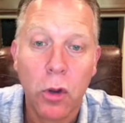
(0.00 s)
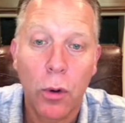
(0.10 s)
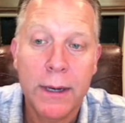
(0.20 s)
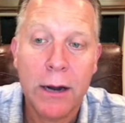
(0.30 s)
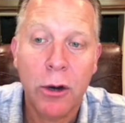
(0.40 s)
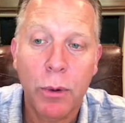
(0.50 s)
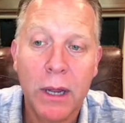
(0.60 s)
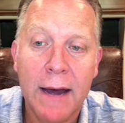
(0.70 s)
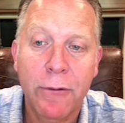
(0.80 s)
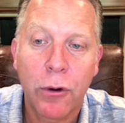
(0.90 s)
Down here we
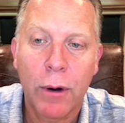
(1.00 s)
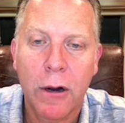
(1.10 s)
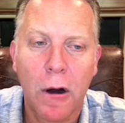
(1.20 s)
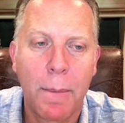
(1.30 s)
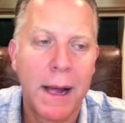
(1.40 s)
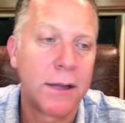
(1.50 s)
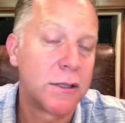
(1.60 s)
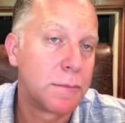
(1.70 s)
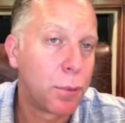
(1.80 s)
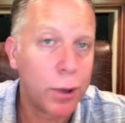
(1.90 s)
have credit card balances.
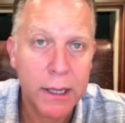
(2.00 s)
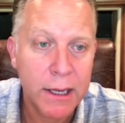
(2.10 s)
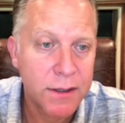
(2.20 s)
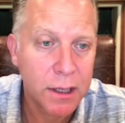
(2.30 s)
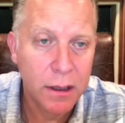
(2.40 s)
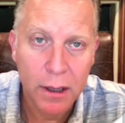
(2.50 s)
Pretty easy.